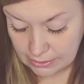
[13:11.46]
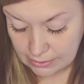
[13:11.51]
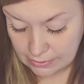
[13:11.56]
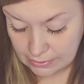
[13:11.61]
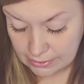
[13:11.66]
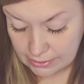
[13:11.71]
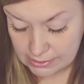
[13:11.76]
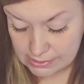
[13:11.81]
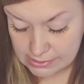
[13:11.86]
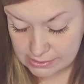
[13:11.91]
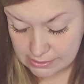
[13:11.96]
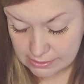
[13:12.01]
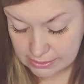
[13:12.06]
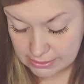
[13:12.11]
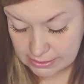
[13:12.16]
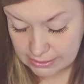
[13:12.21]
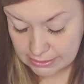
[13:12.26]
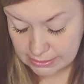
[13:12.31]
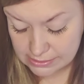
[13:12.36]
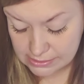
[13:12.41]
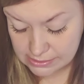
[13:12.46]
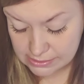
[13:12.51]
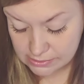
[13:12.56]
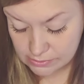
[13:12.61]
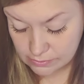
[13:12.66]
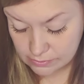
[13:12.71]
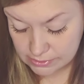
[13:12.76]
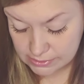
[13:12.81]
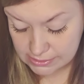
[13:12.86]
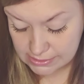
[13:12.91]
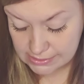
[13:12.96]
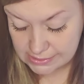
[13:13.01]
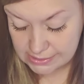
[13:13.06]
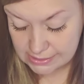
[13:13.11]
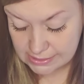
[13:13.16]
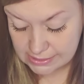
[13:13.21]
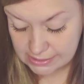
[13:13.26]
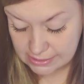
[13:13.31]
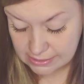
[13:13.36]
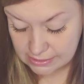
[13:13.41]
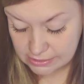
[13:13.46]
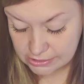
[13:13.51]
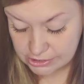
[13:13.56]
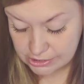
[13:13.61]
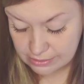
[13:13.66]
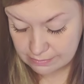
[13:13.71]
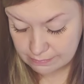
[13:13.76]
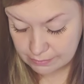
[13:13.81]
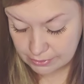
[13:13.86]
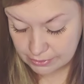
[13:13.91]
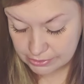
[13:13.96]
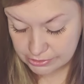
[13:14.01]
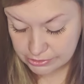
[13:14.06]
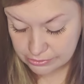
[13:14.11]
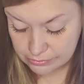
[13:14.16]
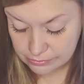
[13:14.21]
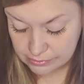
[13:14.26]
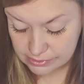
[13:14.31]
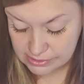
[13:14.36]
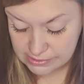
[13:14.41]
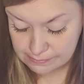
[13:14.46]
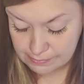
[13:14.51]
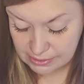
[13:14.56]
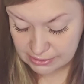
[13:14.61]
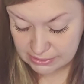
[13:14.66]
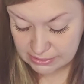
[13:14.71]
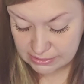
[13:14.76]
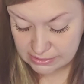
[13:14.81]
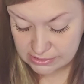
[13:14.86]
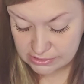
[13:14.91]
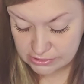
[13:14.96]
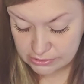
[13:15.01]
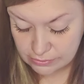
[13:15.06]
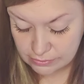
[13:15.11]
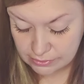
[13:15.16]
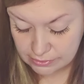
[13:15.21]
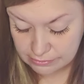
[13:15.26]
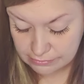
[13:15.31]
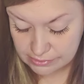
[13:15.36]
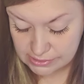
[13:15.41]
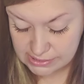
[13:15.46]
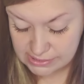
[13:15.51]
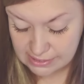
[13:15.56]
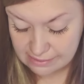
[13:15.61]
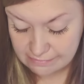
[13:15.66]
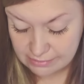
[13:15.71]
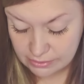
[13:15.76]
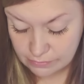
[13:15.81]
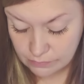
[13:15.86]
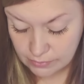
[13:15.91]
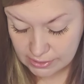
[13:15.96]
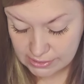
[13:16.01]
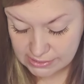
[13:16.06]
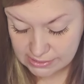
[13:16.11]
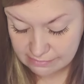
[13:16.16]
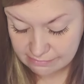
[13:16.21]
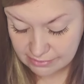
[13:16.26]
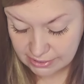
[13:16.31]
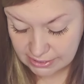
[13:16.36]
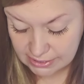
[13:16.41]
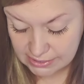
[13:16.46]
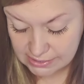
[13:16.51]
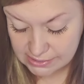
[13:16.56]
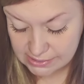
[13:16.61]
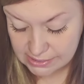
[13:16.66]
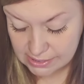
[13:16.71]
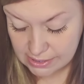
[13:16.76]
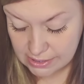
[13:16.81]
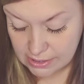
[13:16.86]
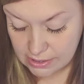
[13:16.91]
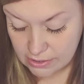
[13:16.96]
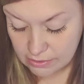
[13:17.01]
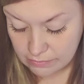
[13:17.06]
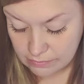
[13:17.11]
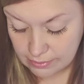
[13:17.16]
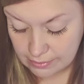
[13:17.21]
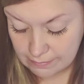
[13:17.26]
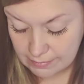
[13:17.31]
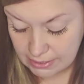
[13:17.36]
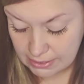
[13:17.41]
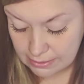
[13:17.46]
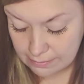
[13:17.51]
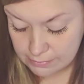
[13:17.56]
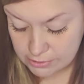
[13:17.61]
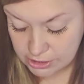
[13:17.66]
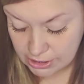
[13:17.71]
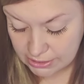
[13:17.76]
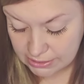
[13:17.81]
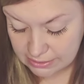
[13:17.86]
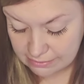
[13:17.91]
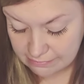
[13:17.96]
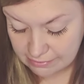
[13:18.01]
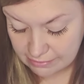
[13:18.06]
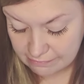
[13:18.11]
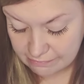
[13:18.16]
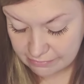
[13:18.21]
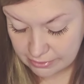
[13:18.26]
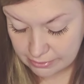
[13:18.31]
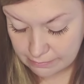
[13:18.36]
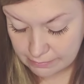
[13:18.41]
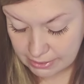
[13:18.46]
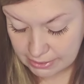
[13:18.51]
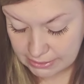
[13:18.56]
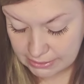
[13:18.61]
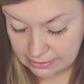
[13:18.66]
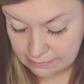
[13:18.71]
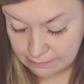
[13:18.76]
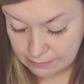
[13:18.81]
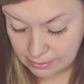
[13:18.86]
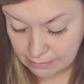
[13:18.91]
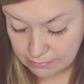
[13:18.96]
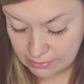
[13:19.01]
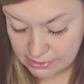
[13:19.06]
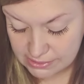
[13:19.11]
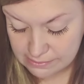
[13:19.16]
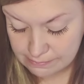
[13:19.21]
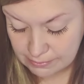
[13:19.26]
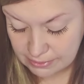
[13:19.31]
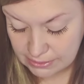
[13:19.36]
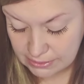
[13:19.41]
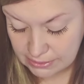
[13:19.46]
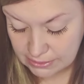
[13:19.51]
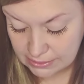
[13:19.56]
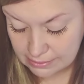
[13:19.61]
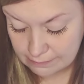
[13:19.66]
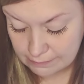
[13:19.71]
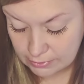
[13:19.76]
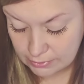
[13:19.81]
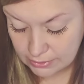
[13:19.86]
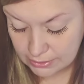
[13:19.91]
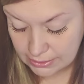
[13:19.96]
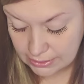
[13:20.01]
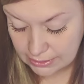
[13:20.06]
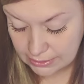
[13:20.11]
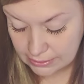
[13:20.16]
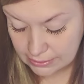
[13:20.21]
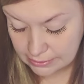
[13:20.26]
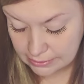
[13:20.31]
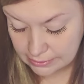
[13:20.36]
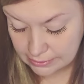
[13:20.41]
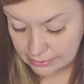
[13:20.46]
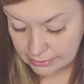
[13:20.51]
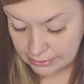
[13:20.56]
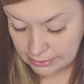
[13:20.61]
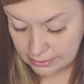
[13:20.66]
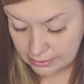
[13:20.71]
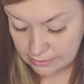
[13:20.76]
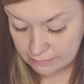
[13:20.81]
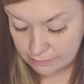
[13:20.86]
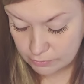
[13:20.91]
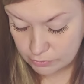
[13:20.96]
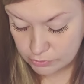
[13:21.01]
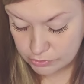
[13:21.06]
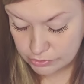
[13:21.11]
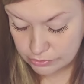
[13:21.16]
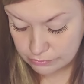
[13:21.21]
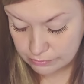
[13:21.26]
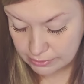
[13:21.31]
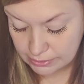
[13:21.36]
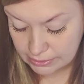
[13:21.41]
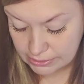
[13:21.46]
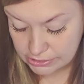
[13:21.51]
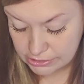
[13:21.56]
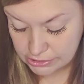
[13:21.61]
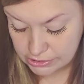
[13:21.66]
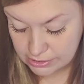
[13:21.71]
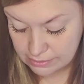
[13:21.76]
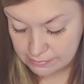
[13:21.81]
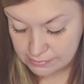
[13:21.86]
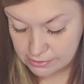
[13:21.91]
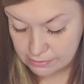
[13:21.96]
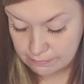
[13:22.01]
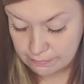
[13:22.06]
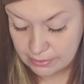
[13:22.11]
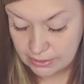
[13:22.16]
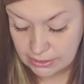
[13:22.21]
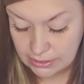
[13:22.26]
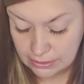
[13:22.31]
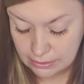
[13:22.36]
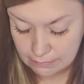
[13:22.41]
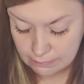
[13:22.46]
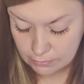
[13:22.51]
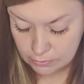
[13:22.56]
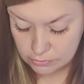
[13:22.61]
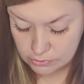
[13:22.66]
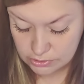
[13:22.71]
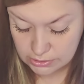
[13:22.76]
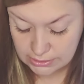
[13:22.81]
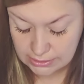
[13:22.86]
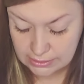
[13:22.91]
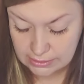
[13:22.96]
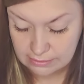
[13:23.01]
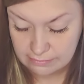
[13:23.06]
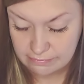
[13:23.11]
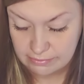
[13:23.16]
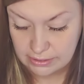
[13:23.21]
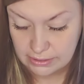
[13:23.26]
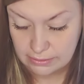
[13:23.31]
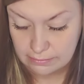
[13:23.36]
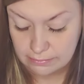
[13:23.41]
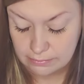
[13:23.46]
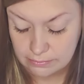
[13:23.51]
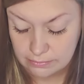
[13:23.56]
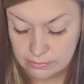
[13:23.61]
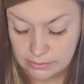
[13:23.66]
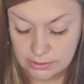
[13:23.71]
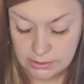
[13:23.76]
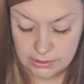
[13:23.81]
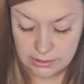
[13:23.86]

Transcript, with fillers: Okay, so the King of Swords is intelligent, impartial, respected, stoic, receiving wise advice, remain objective and fair minded, public speaking, communicate clearly, unemotional relationships, or being emotionally unavailable.